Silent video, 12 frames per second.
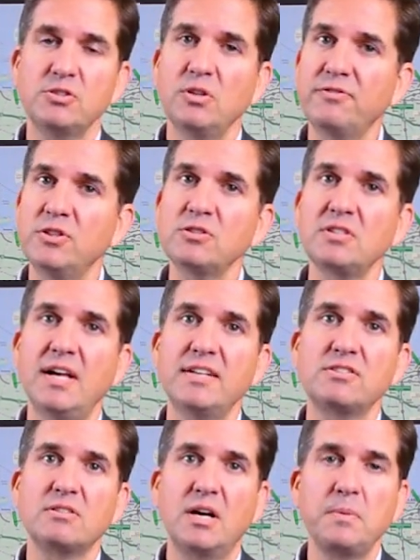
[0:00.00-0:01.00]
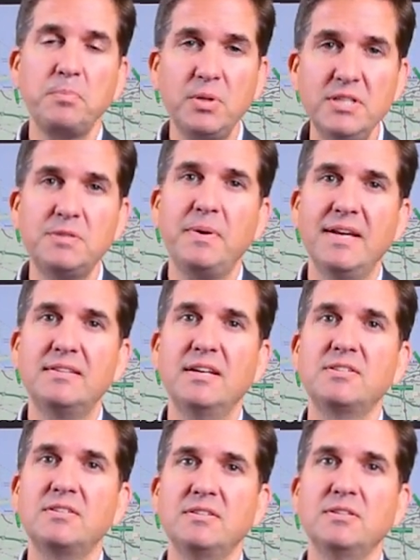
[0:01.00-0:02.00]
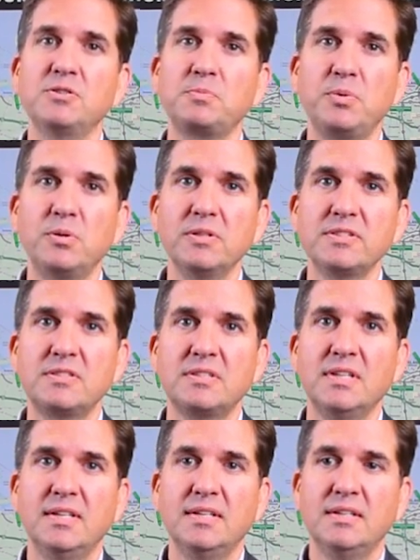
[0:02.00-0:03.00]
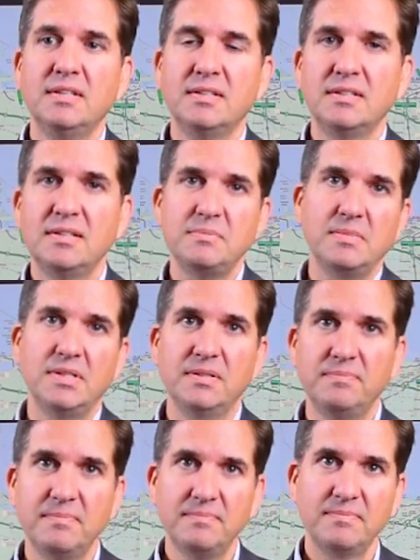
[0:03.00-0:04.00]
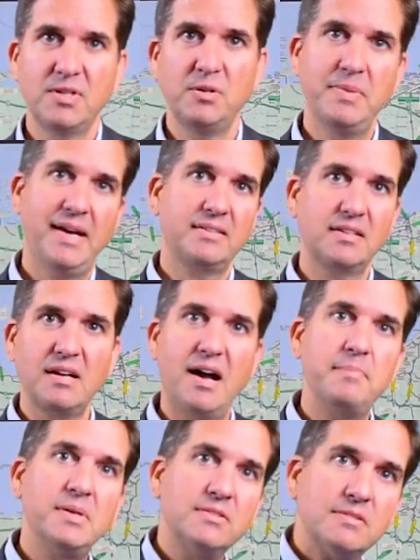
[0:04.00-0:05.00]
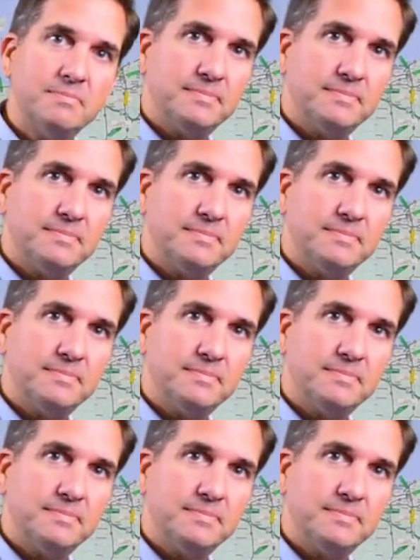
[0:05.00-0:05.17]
So if those lights are on, please pay attention to those boards. I'm gonna go back to copies.